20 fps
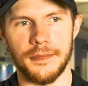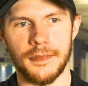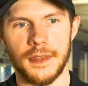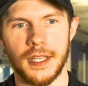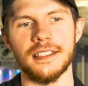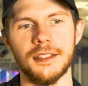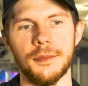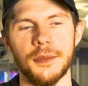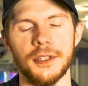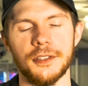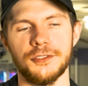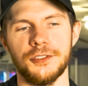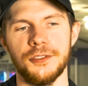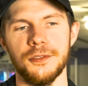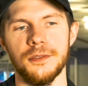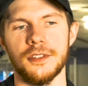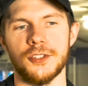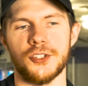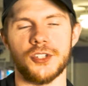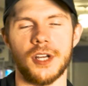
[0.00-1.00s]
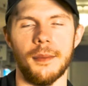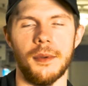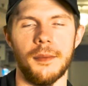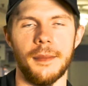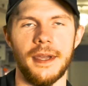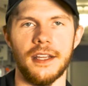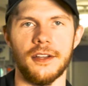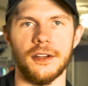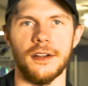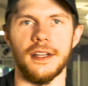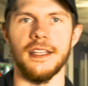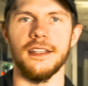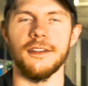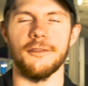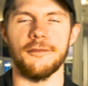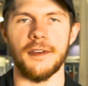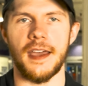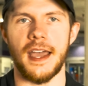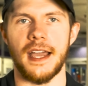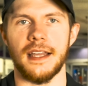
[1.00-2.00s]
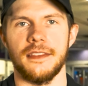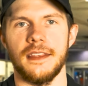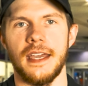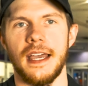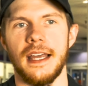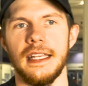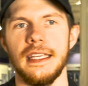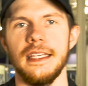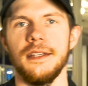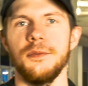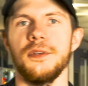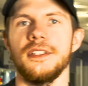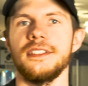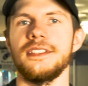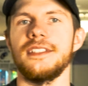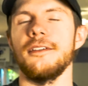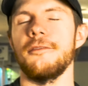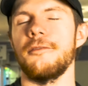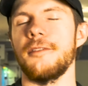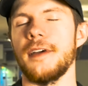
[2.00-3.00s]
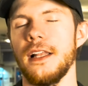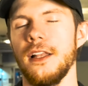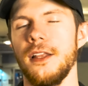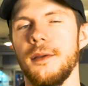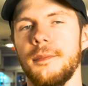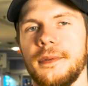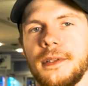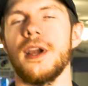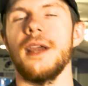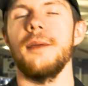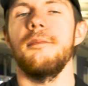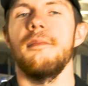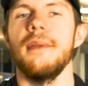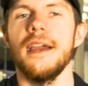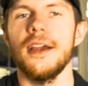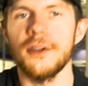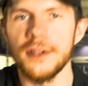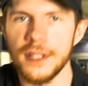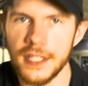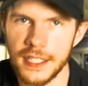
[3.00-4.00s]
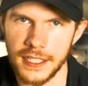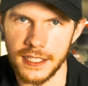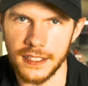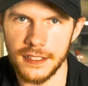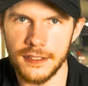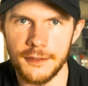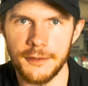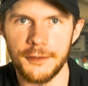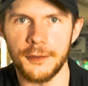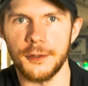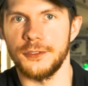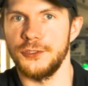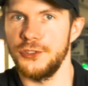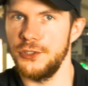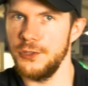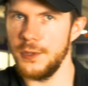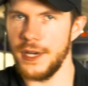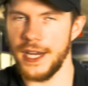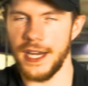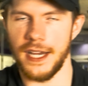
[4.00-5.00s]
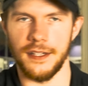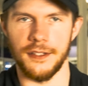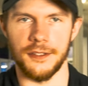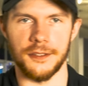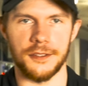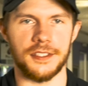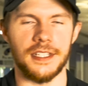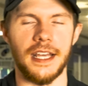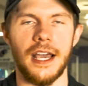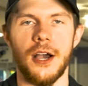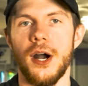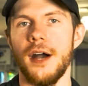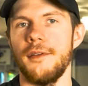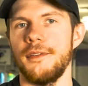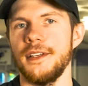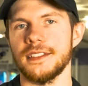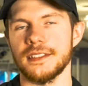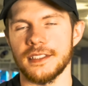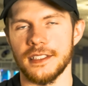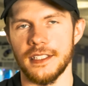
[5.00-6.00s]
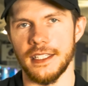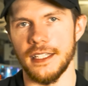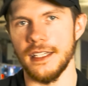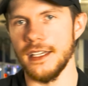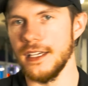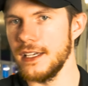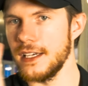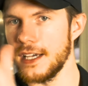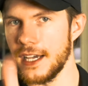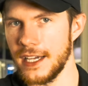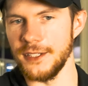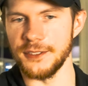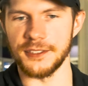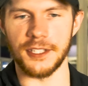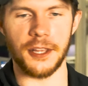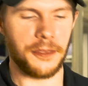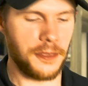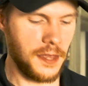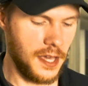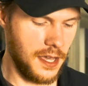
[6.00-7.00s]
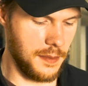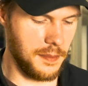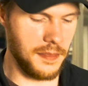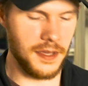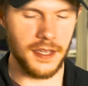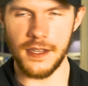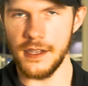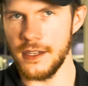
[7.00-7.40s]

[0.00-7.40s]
similar to the Troublemaker in the fact that it was developed primarily for two-handers. Now, obviously, I use a thumb.